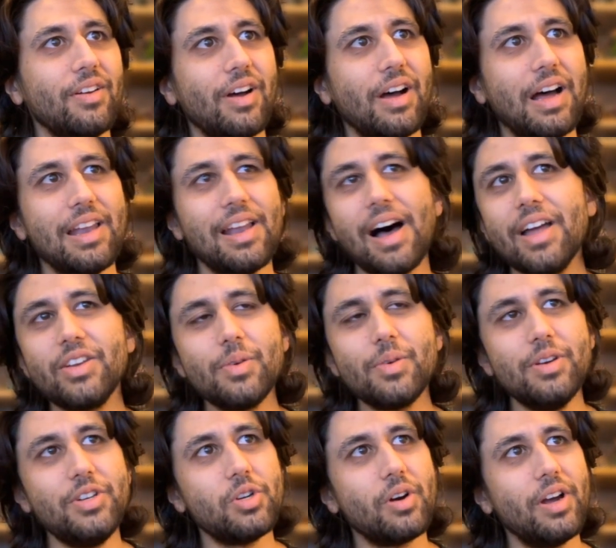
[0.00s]
I, I do
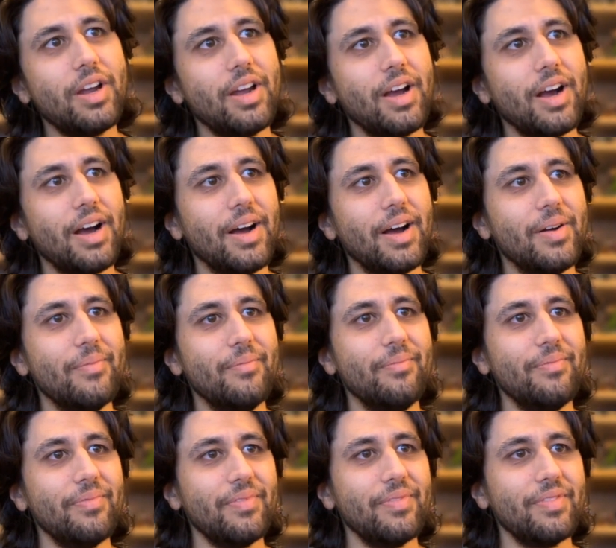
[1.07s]
enjoy. Um,
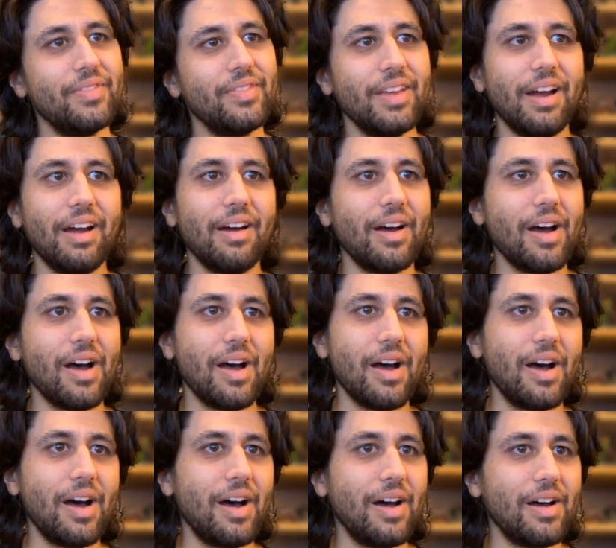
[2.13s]
yeah,
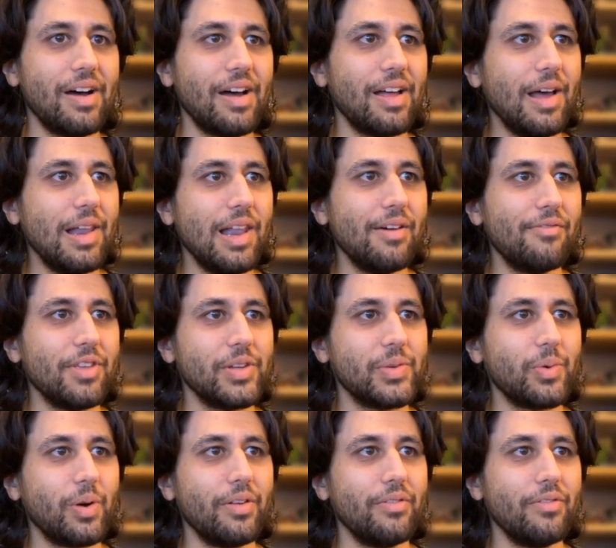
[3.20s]
I, I, I I love this
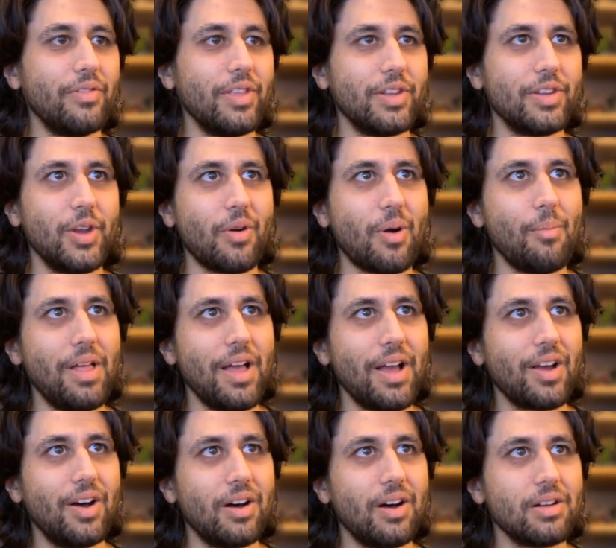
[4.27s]
one. This Huron
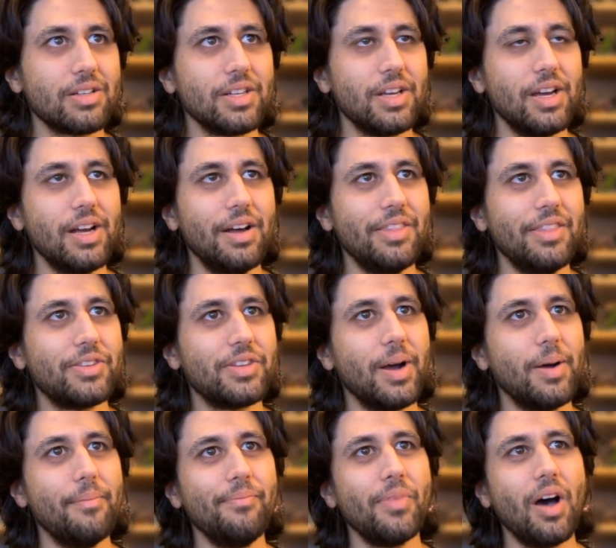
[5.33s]
Blackheart. It's
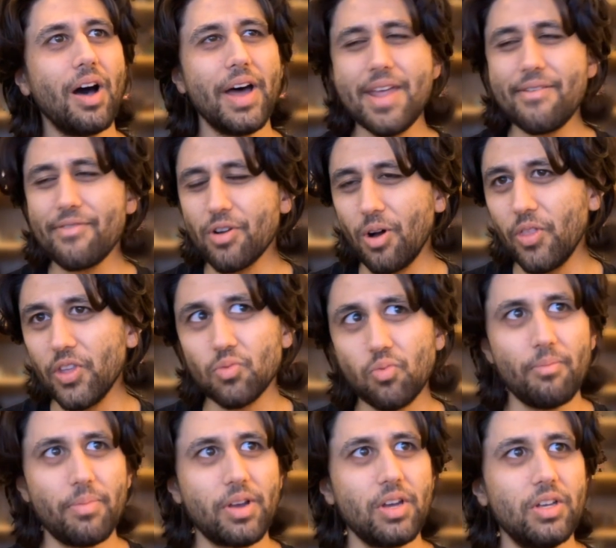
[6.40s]
um I never got this one
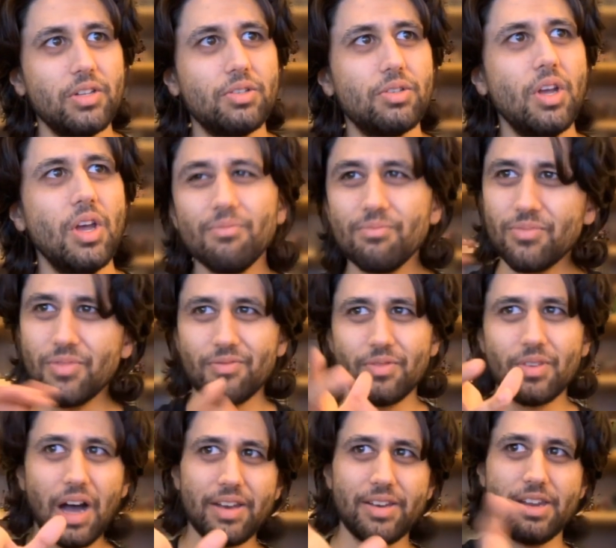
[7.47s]
because
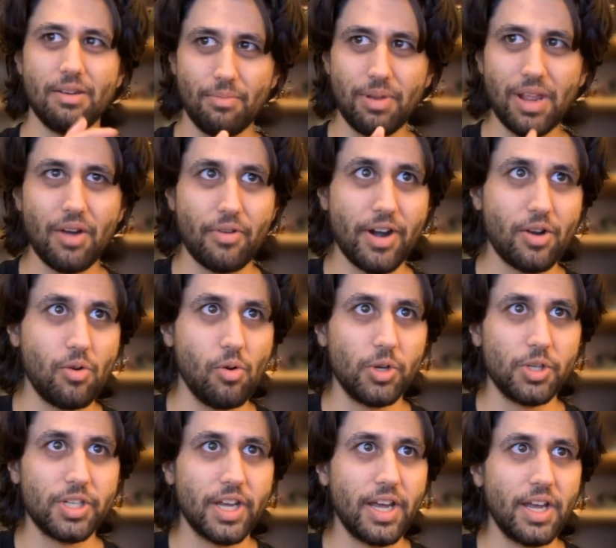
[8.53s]
I didn't play Red
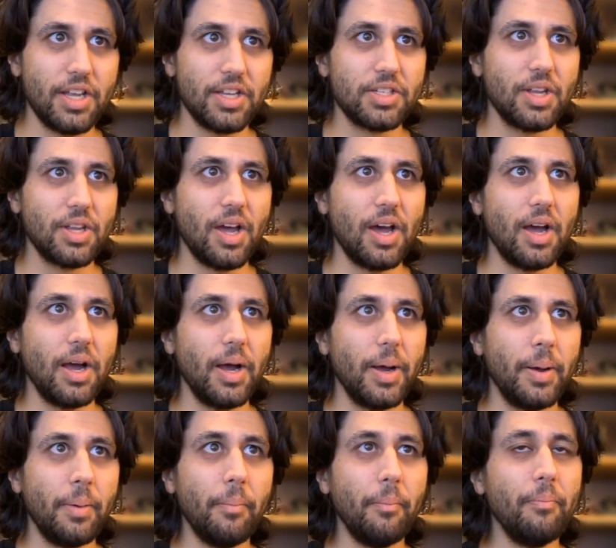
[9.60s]
Corsairs.
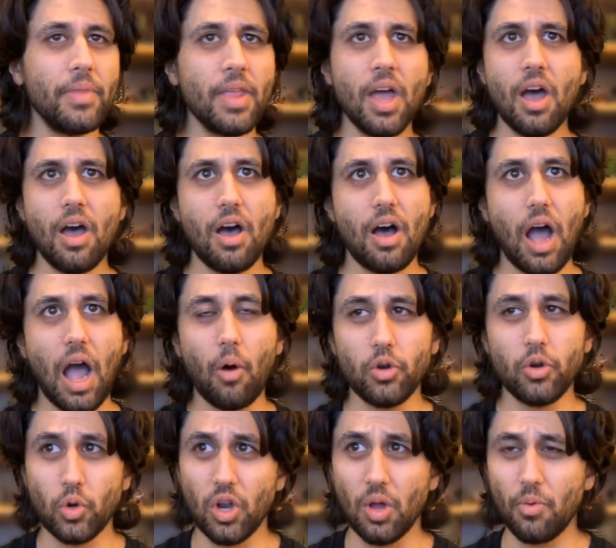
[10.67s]
Um, I want to
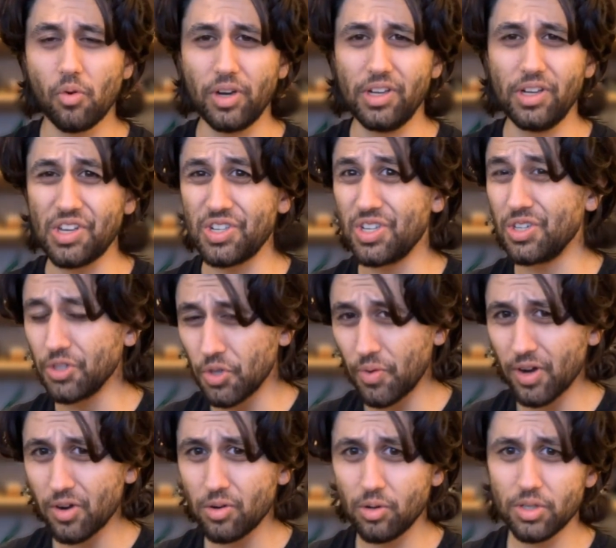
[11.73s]
do a lot more research into the Red
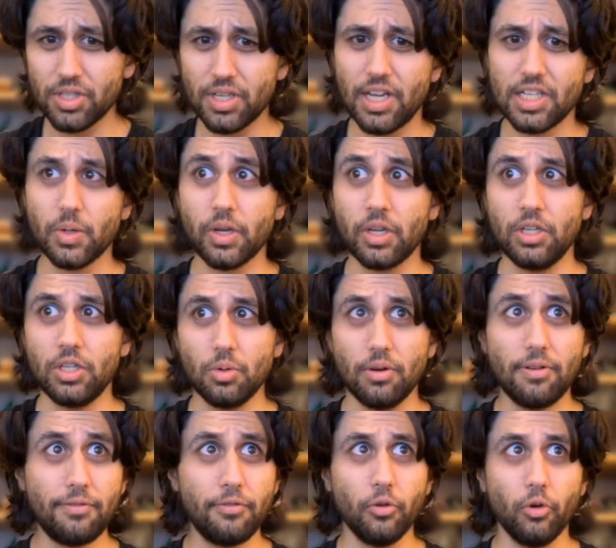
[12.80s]
Corsairs so I can do a
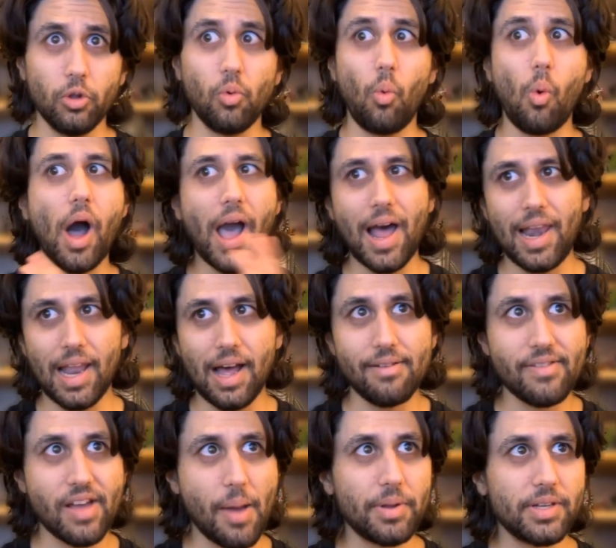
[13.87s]
full Why I Love
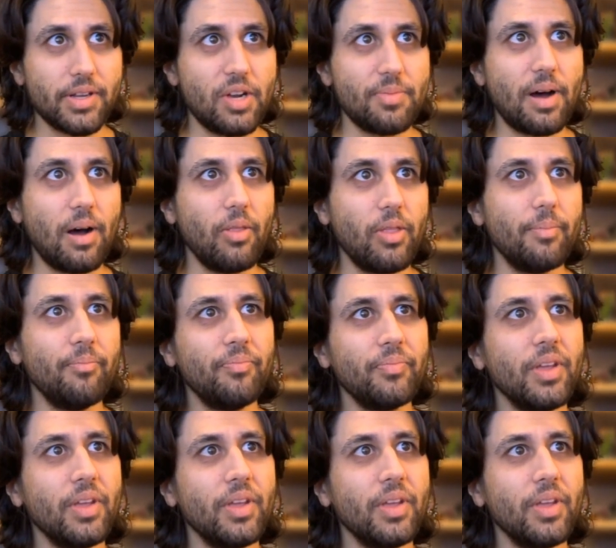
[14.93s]
episode about them.